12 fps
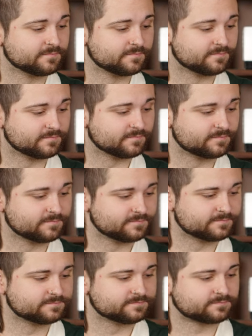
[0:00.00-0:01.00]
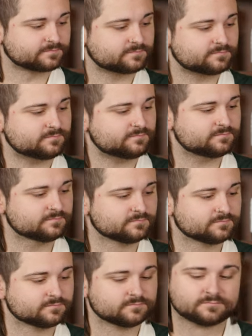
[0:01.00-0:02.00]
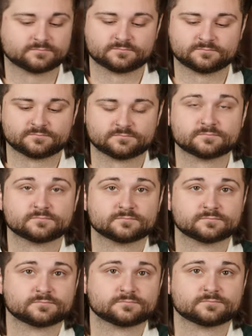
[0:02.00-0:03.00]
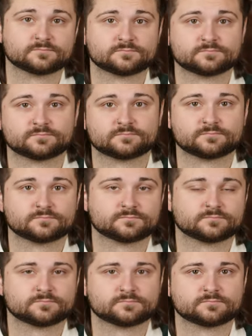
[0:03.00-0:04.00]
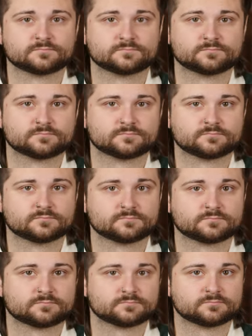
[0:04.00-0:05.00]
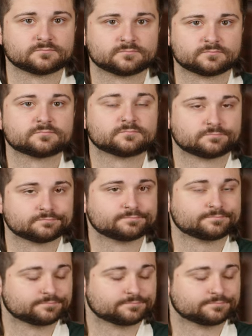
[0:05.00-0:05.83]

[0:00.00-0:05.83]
The person shown says nothing.